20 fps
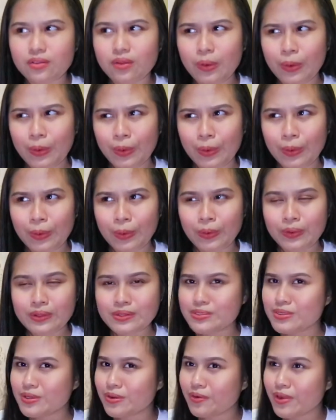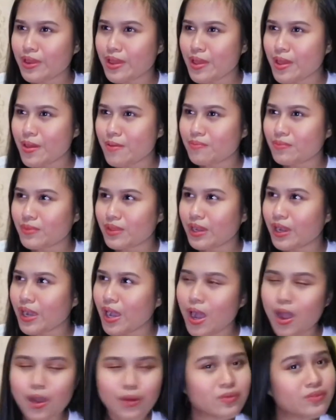or Instagram
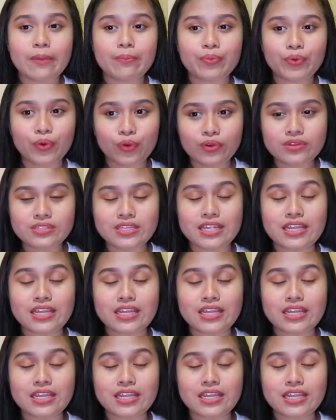account post,